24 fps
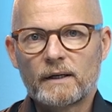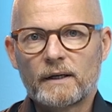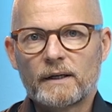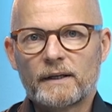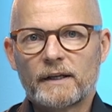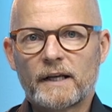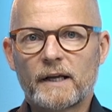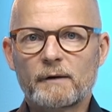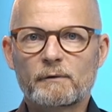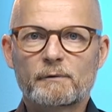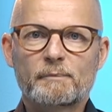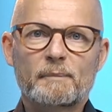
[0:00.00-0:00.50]

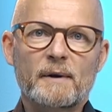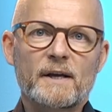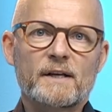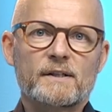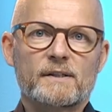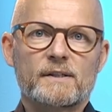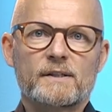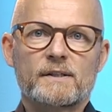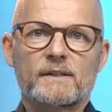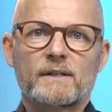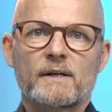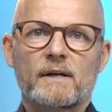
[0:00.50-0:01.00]

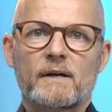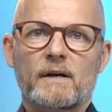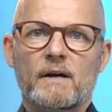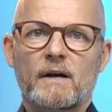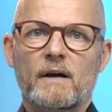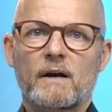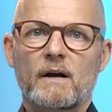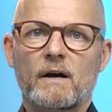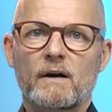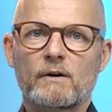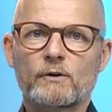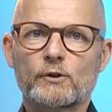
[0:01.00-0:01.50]
Namespaces,
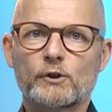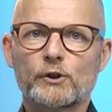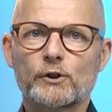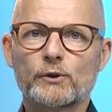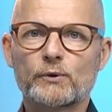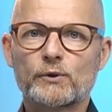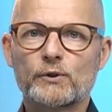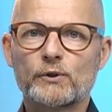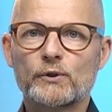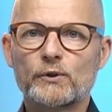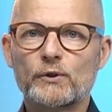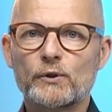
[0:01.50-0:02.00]
how
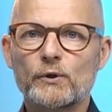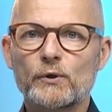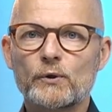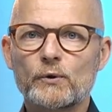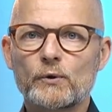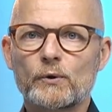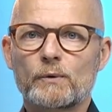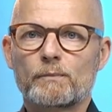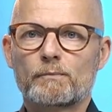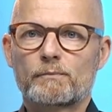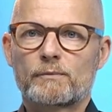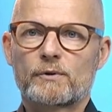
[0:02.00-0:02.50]
should
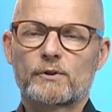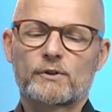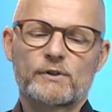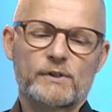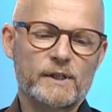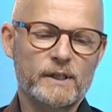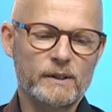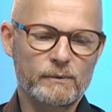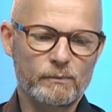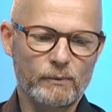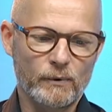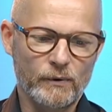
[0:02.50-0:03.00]
you
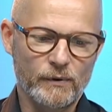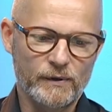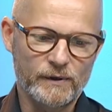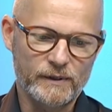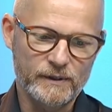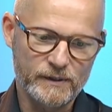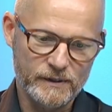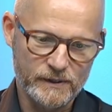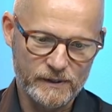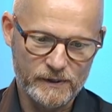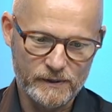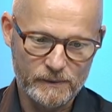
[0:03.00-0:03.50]
proceed with
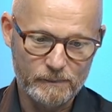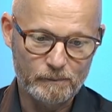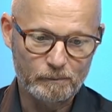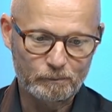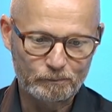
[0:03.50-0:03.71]
this?